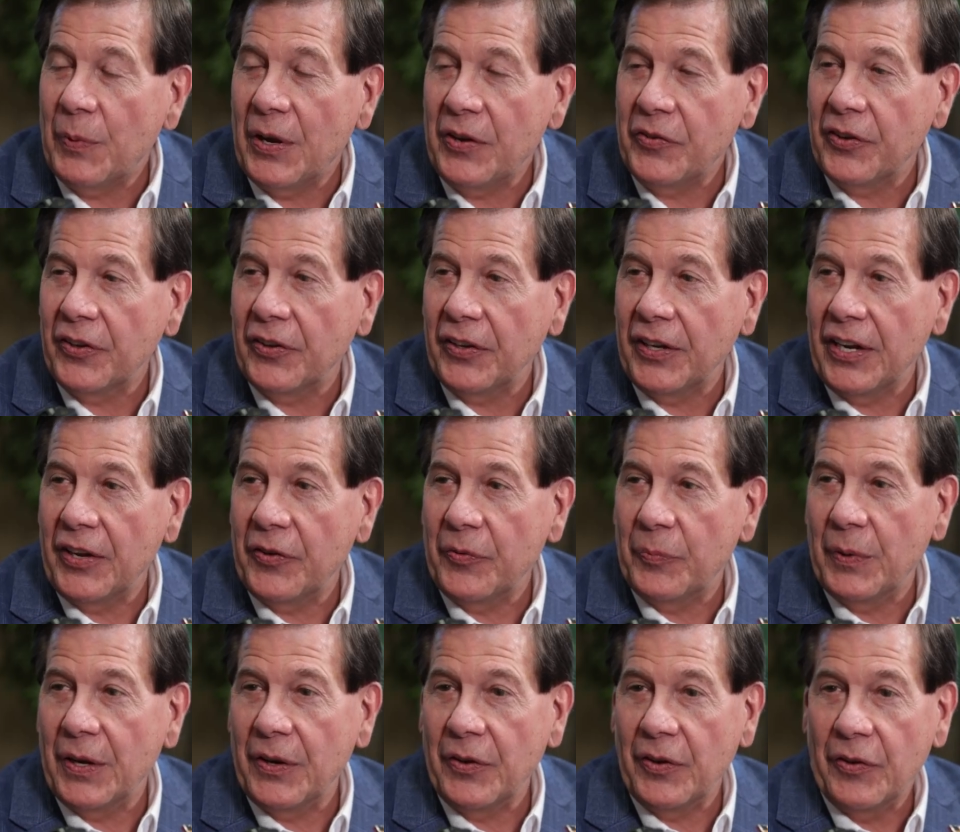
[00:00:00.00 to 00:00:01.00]
basically has
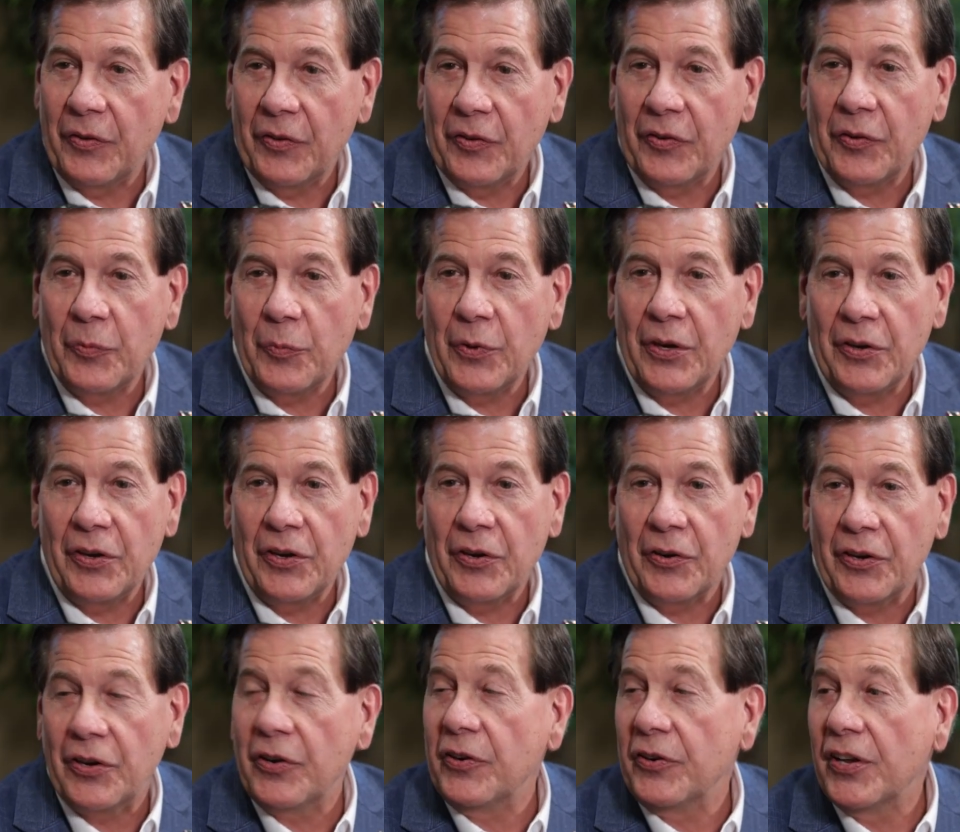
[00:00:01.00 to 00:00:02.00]
been somewhat
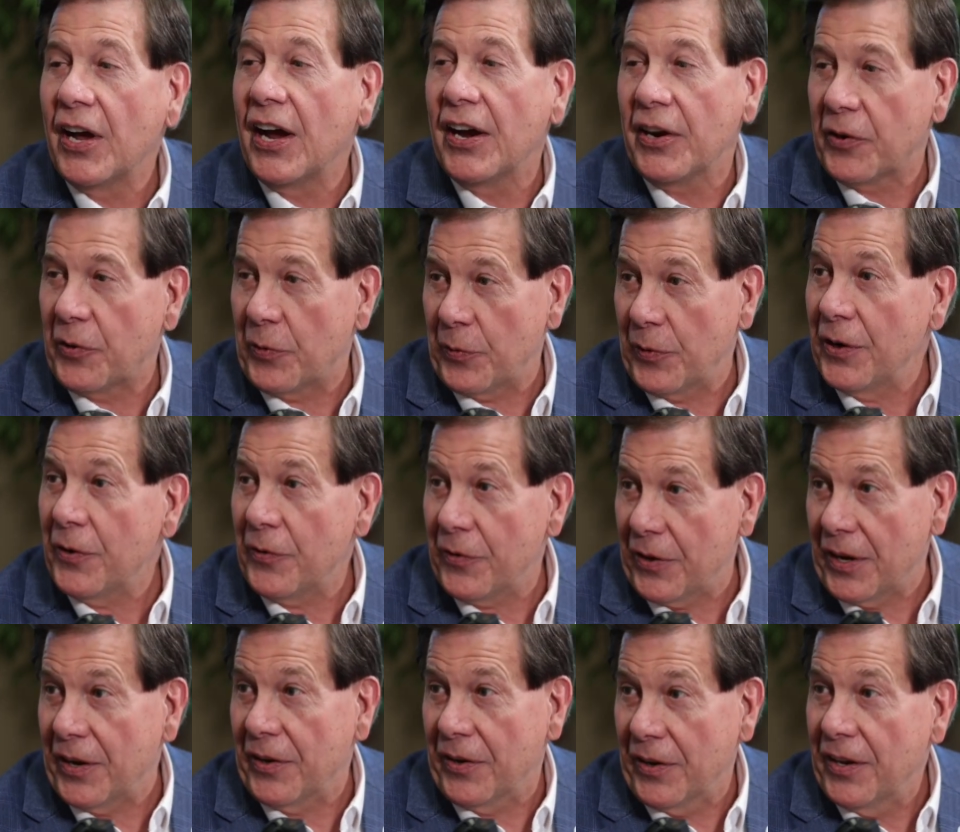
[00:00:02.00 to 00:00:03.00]
your entire career
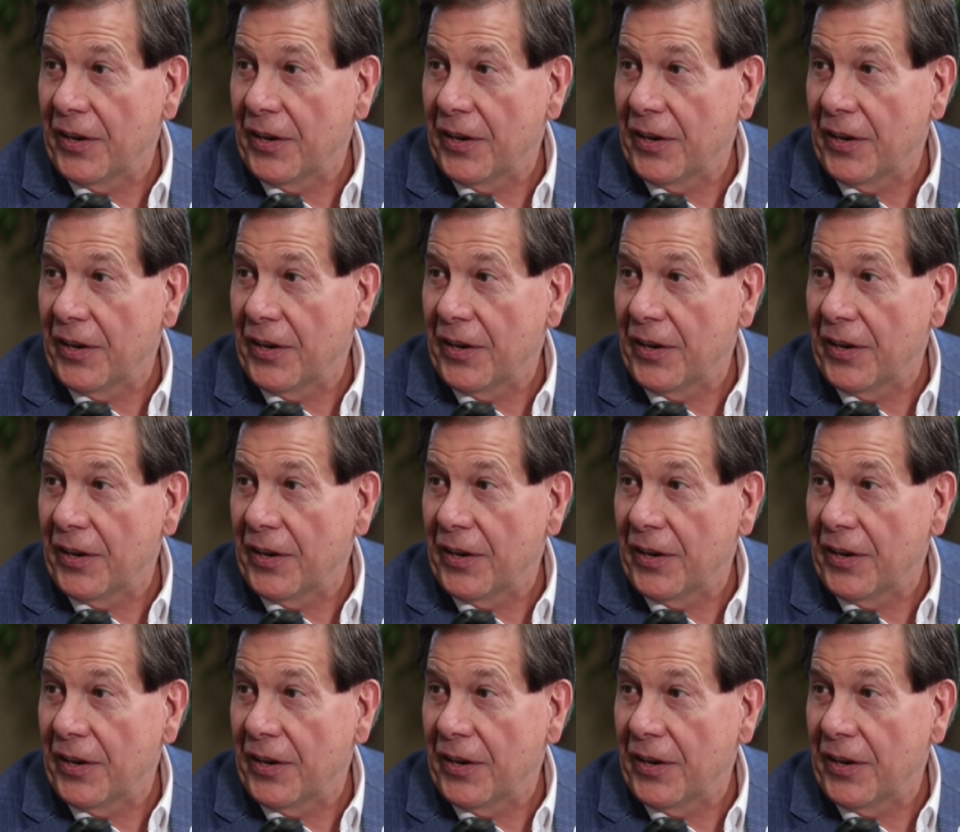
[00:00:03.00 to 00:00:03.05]
then.